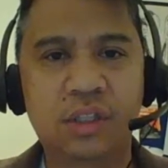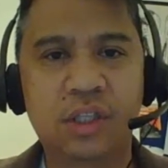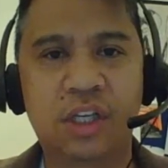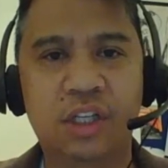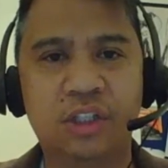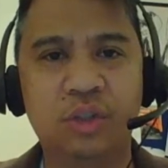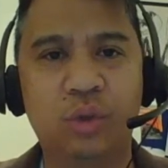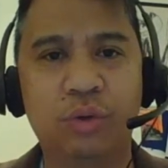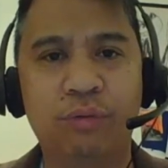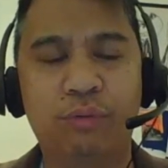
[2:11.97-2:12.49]

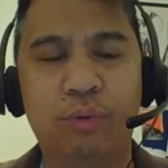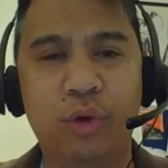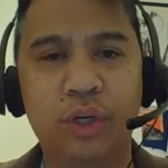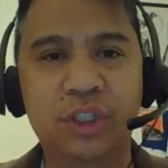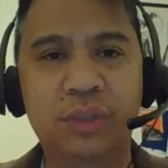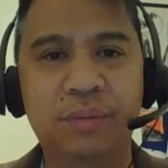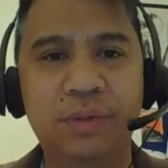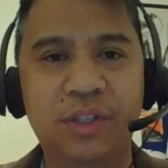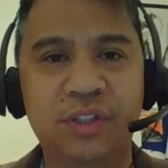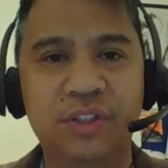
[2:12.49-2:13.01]
And the old
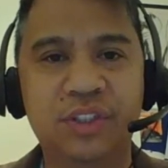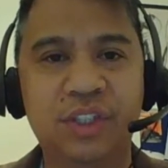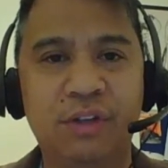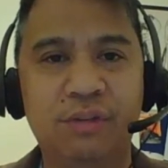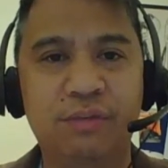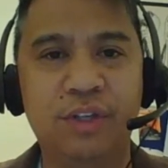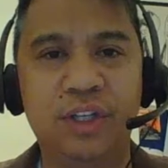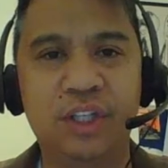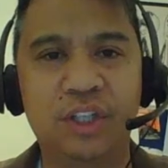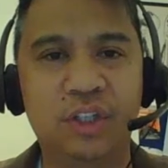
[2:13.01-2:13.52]
voicemails
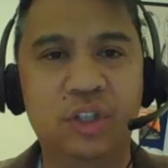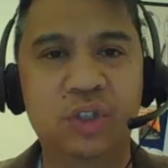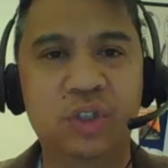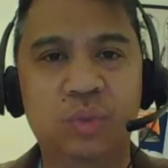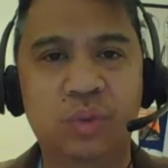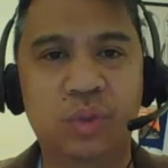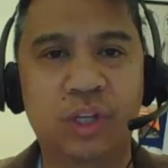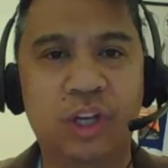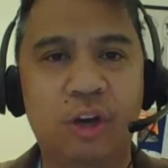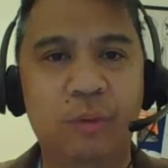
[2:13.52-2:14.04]
and videos
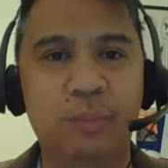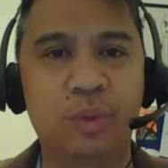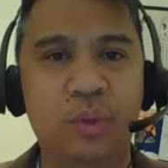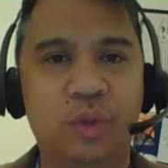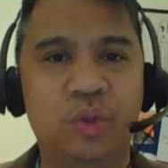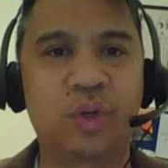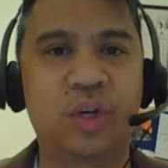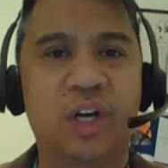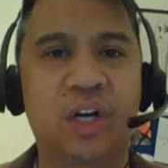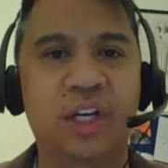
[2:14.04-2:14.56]
will help you
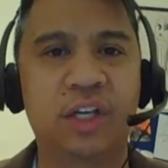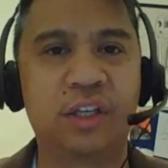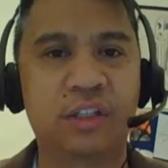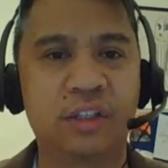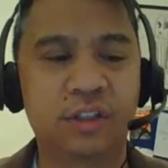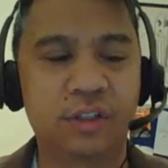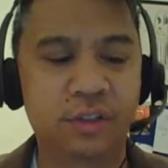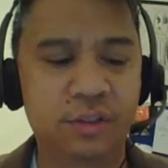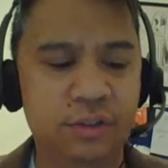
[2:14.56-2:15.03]
cry.